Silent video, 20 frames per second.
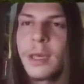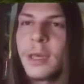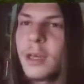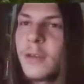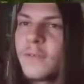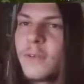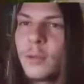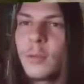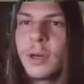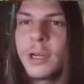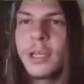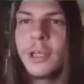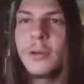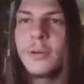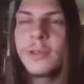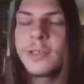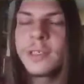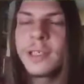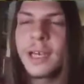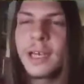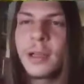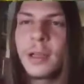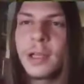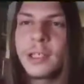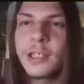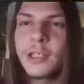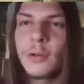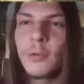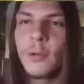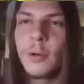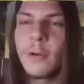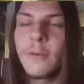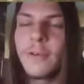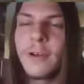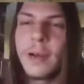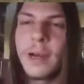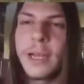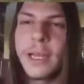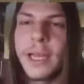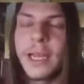If you want to use psychological
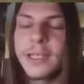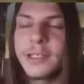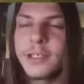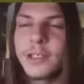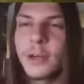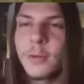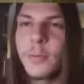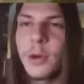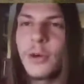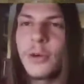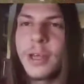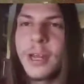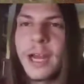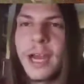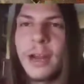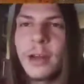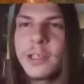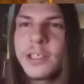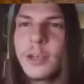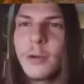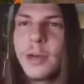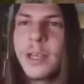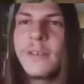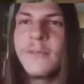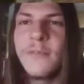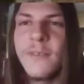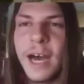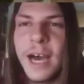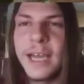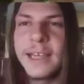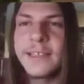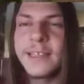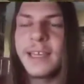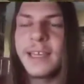warfare against your opponent, I'd also advise